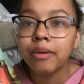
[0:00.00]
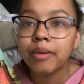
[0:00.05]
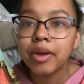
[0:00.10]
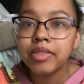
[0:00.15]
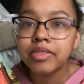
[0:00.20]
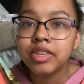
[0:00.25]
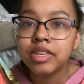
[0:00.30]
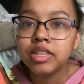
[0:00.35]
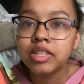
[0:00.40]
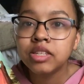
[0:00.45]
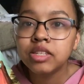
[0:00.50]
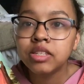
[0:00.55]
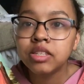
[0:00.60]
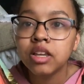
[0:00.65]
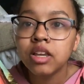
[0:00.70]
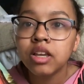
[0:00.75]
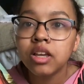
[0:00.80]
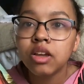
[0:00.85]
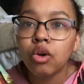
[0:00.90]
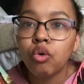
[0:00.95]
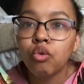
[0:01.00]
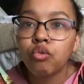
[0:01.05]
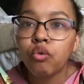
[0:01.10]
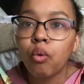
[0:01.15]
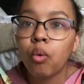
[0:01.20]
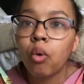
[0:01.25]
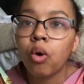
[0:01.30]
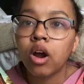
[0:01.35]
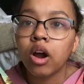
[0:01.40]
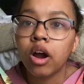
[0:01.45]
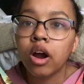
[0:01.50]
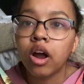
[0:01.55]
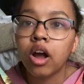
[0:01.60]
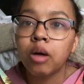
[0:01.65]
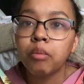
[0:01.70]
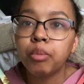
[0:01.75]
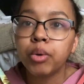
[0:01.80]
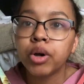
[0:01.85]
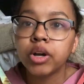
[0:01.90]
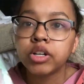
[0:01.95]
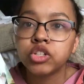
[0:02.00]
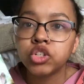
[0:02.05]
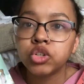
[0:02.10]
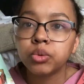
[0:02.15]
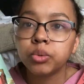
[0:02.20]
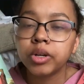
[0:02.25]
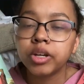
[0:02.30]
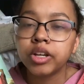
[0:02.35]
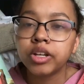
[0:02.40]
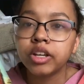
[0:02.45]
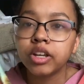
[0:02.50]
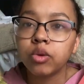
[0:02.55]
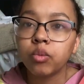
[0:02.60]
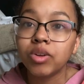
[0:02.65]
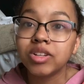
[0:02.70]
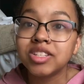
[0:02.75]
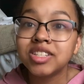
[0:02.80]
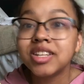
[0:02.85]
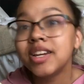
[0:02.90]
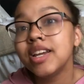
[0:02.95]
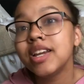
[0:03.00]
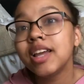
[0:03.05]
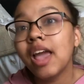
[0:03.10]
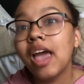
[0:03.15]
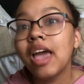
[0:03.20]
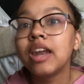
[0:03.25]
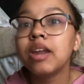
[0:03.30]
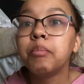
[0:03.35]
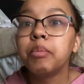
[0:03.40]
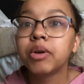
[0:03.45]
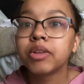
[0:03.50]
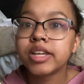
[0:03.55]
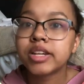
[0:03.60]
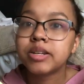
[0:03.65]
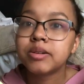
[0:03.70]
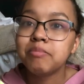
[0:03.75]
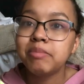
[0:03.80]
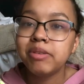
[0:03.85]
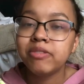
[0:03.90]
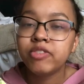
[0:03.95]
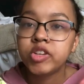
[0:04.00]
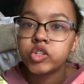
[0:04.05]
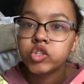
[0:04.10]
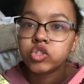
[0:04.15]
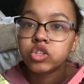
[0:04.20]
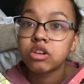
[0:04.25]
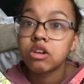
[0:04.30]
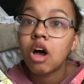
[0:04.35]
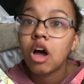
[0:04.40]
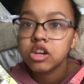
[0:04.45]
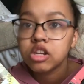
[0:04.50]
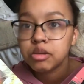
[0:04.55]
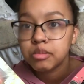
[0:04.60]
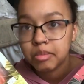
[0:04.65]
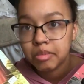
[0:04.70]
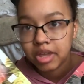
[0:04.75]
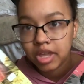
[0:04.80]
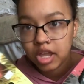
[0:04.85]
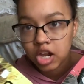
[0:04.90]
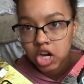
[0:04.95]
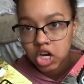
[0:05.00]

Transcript: I read these for a book to read in one sitting and a book that features a non-human main